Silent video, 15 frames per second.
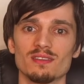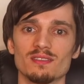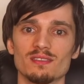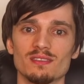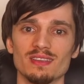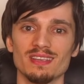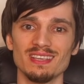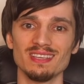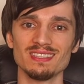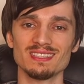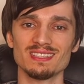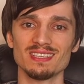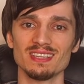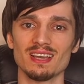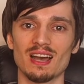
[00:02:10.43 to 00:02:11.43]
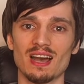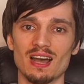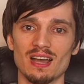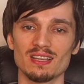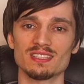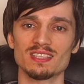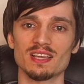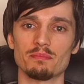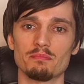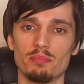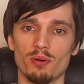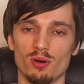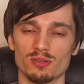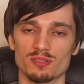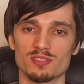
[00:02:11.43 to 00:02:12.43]
Easy ISA
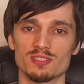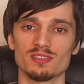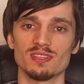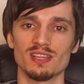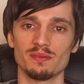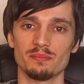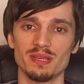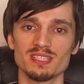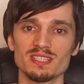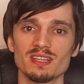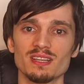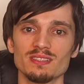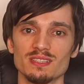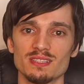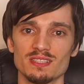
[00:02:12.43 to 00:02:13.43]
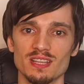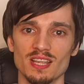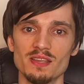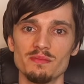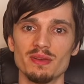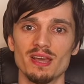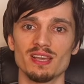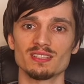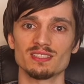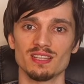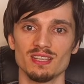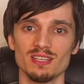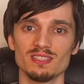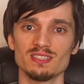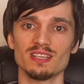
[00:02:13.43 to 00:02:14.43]
pots. They're basically the same as
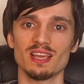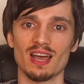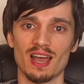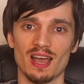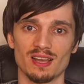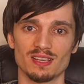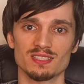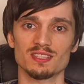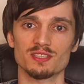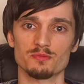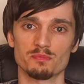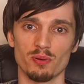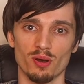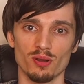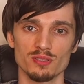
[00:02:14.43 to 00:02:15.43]
easy access pots,